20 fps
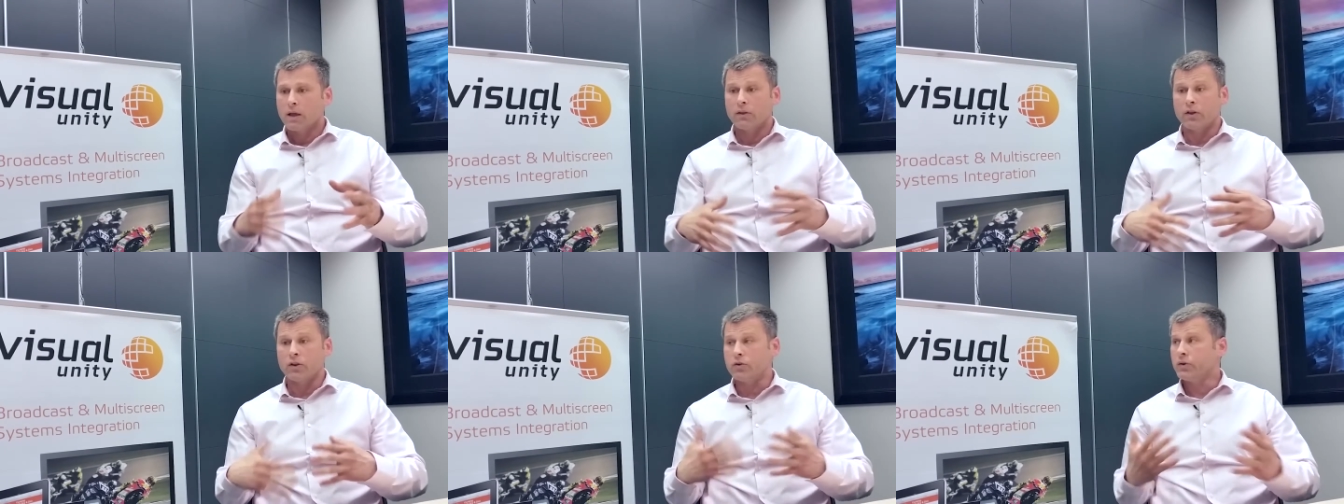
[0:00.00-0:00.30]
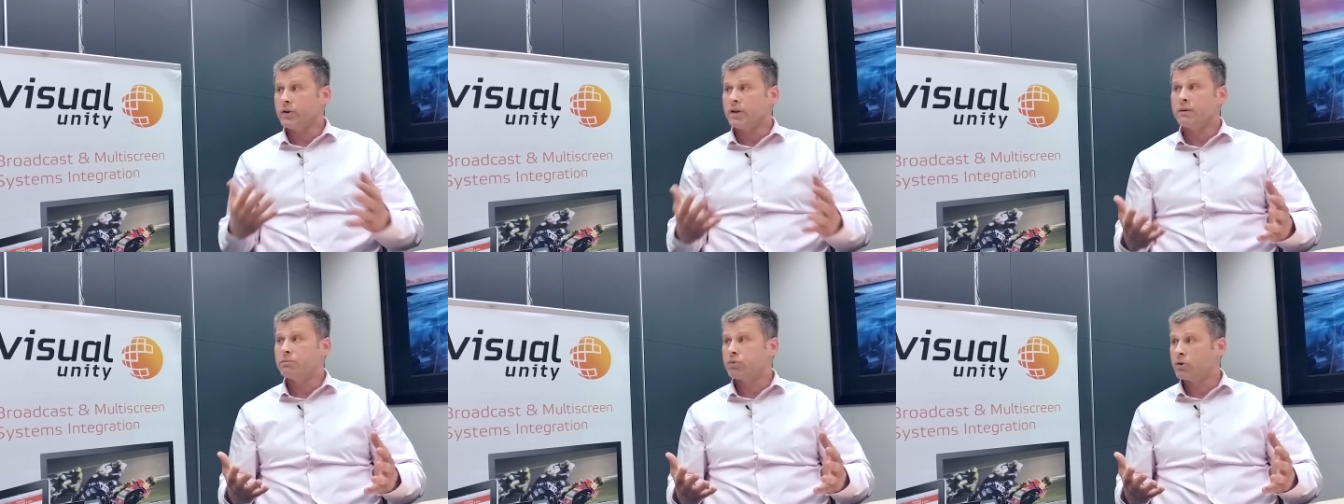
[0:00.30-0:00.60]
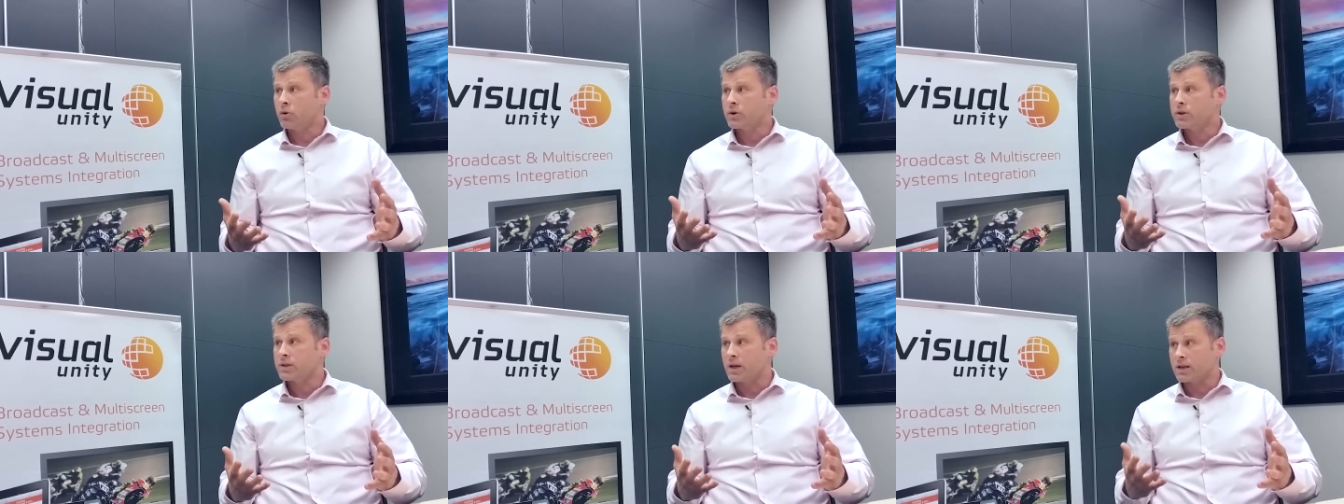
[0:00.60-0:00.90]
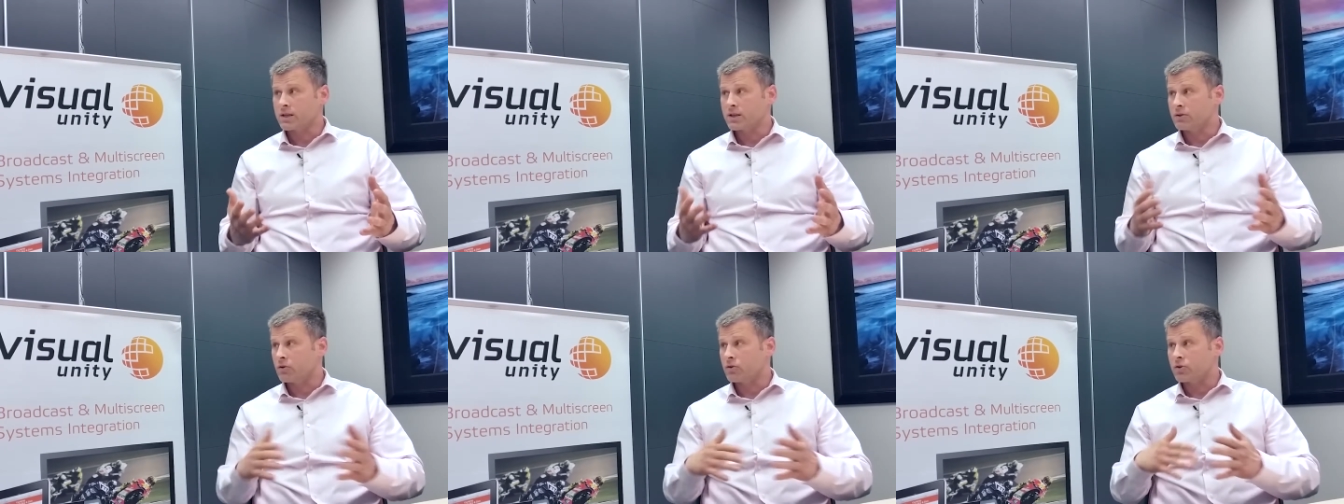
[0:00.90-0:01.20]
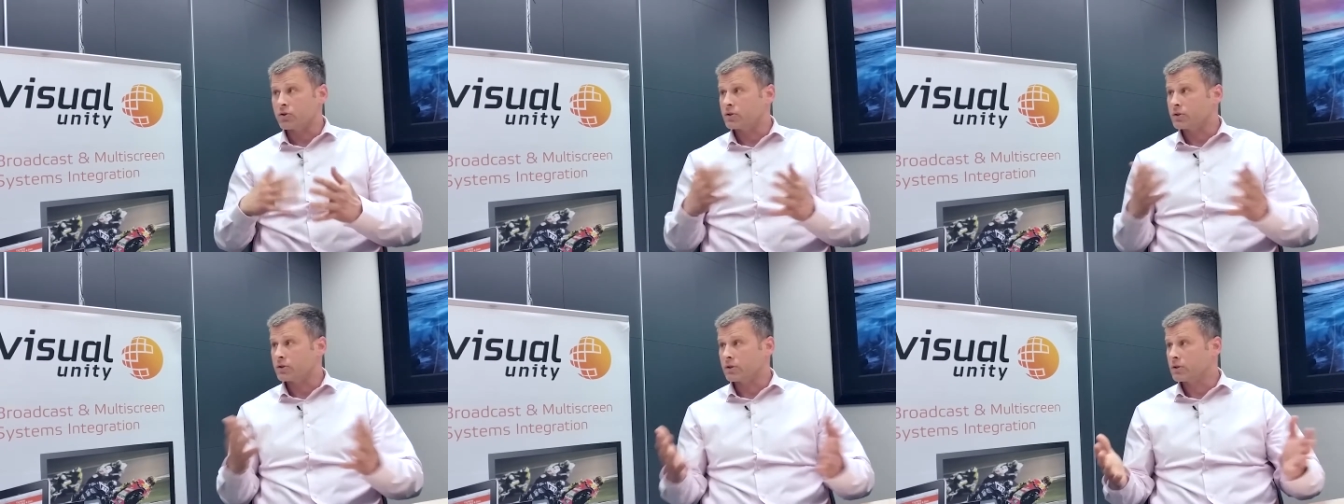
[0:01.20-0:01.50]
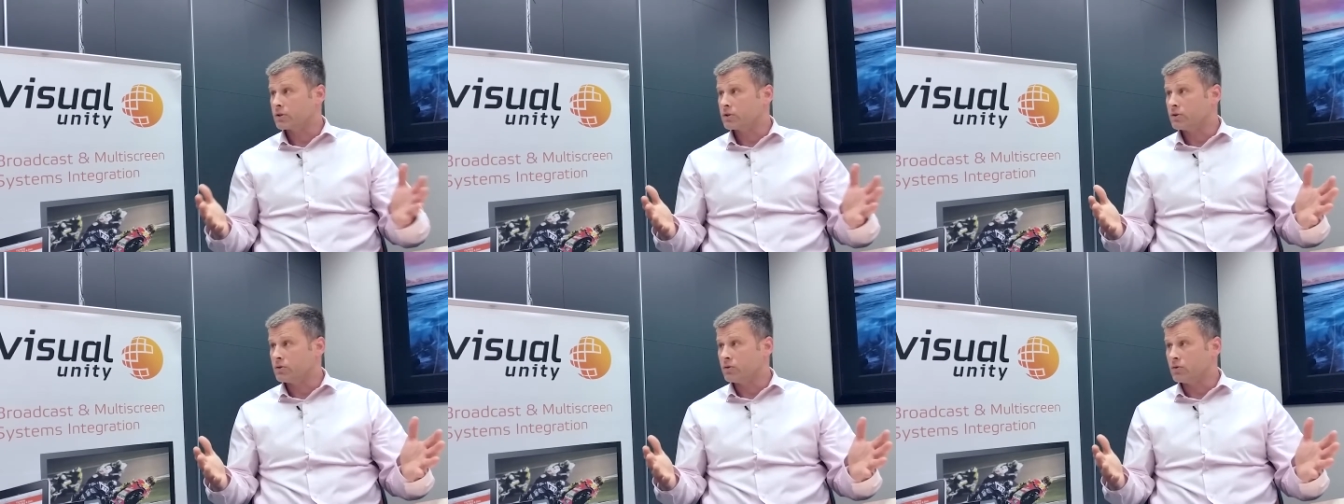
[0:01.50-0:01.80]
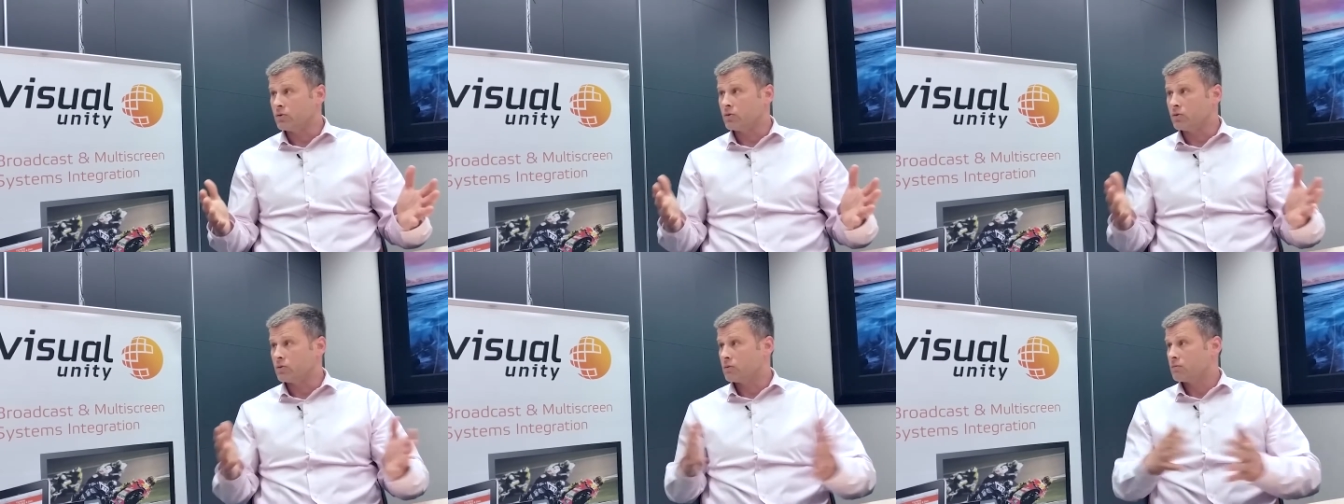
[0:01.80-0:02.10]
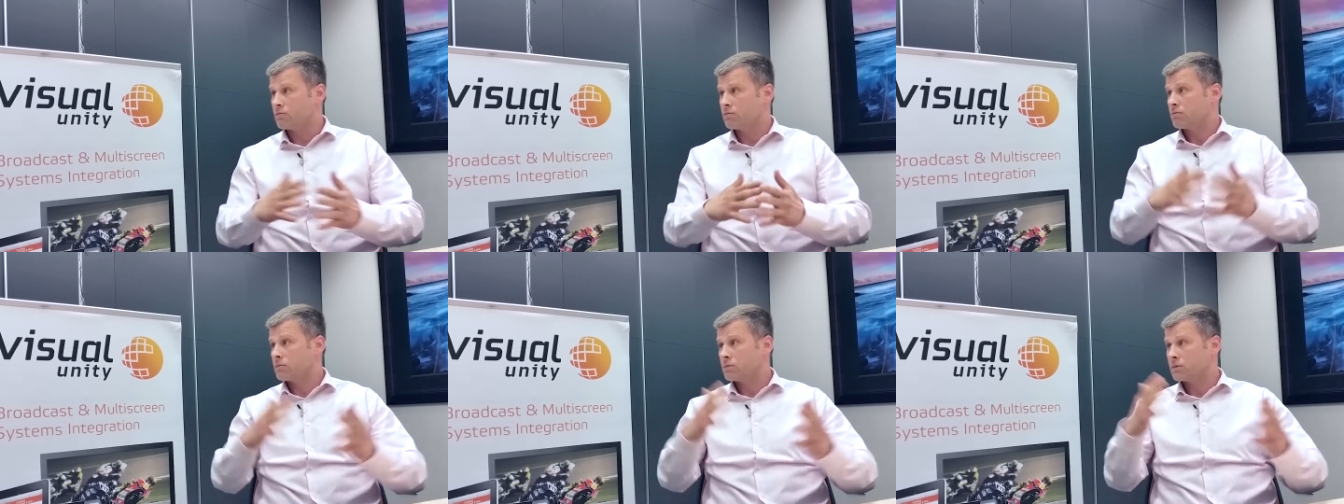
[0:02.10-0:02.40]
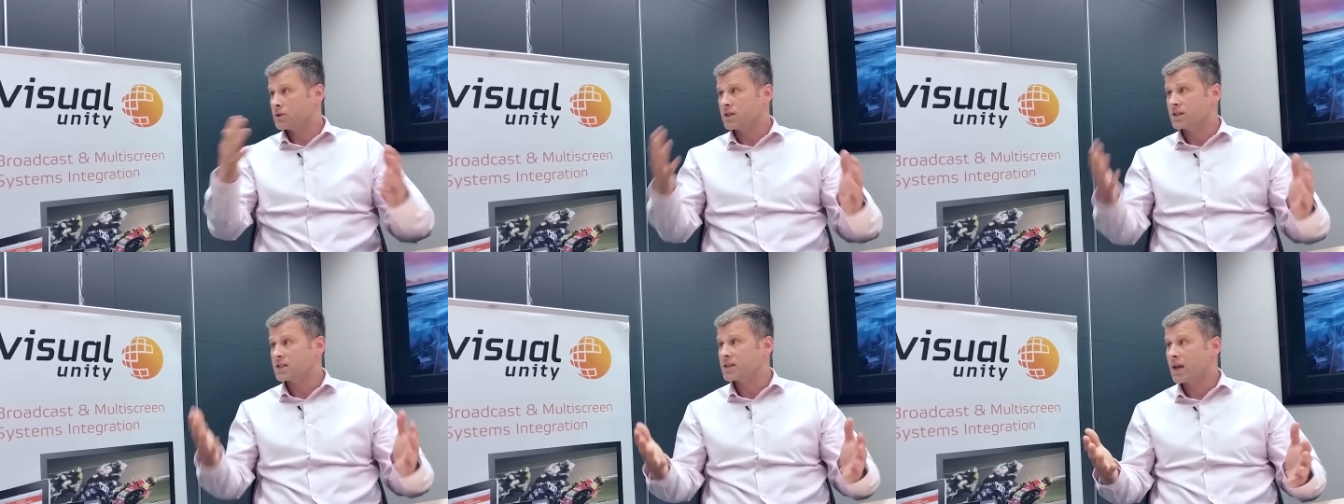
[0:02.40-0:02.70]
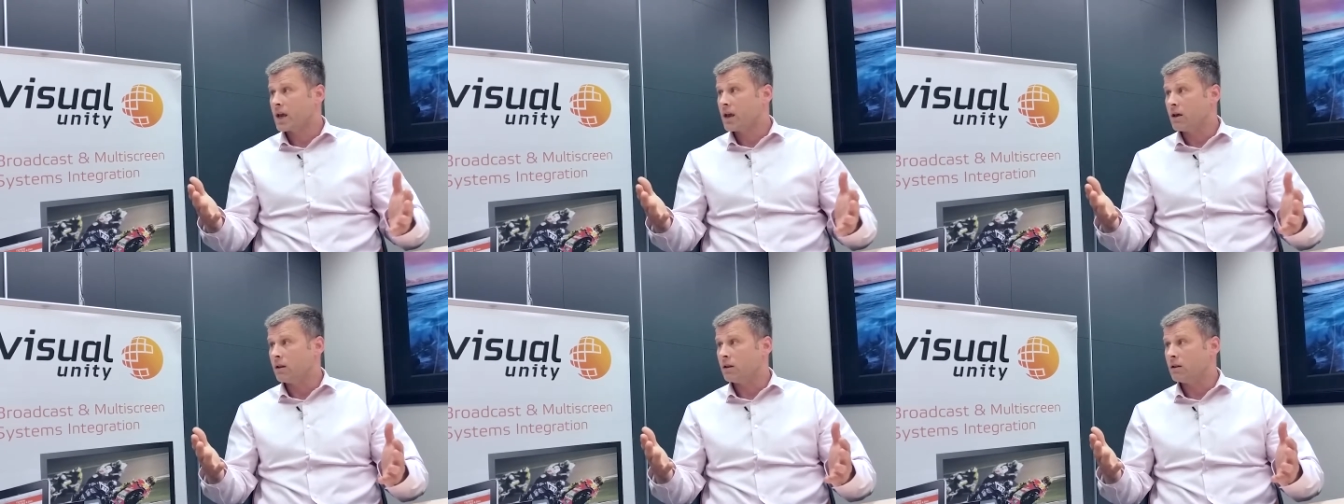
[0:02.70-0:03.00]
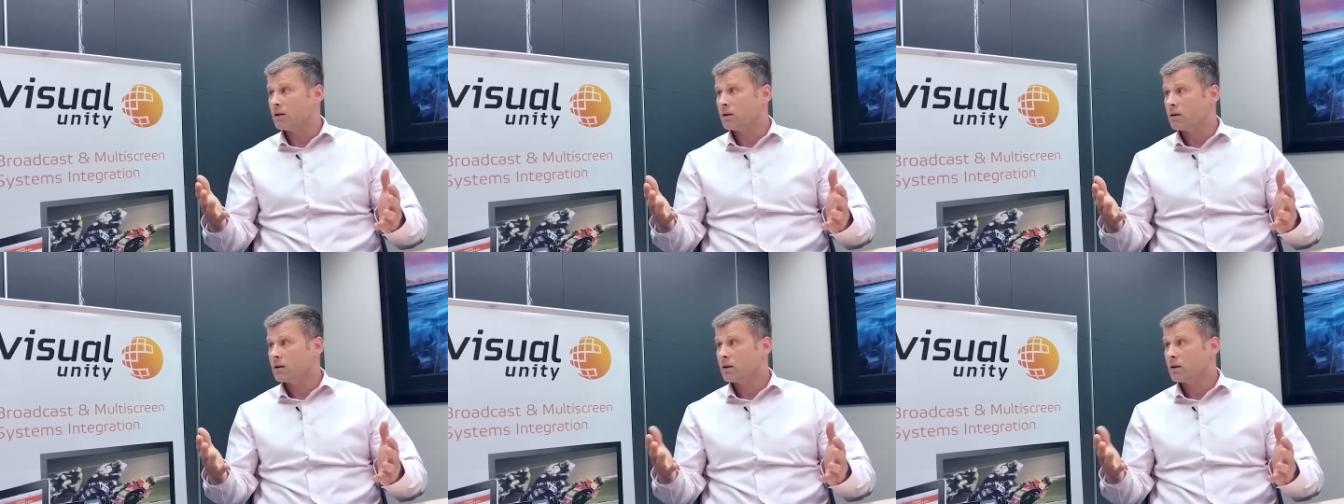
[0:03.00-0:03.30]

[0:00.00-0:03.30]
then you need process in order to scale.